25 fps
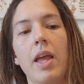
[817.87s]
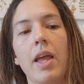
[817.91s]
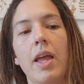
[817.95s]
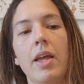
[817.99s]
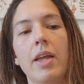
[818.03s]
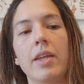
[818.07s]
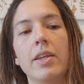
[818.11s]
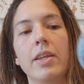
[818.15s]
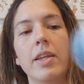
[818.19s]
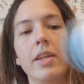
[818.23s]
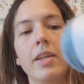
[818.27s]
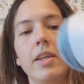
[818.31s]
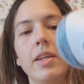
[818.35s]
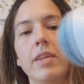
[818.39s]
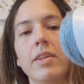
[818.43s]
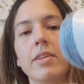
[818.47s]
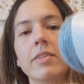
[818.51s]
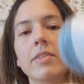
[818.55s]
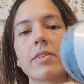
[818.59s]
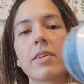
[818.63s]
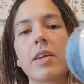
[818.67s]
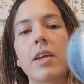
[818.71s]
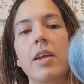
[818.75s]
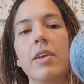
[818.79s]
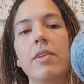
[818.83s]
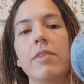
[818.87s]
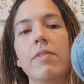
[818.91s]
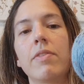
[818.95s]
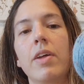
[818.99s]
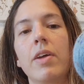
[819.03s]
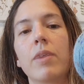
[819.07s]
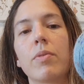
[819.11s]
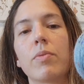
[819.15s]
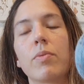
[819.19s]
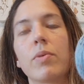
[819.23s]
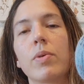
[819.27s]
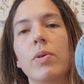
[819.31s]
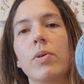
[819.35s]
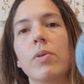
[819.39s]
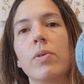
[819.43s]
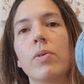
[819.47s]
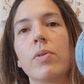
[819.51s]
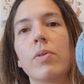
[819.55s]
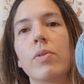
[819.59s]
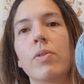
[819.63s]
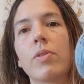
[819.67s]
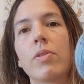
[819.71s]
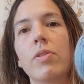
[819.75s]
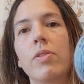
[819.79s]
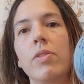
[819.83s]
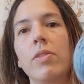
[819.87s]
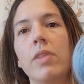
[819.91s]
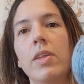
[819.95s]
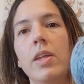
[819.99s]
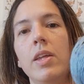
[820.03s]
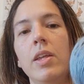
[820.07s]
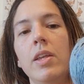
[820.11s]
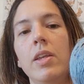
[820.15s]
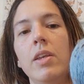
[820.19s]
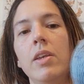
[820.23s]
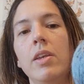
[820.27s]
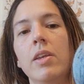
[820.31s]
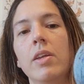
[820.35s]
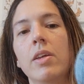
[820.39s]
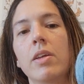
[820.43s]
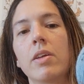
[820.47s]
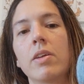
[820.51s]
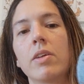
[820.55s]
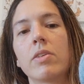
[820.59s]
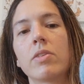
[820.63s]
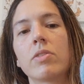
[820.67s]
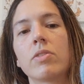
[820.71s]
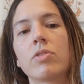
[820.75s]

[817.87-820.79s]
And it is kind of that real thin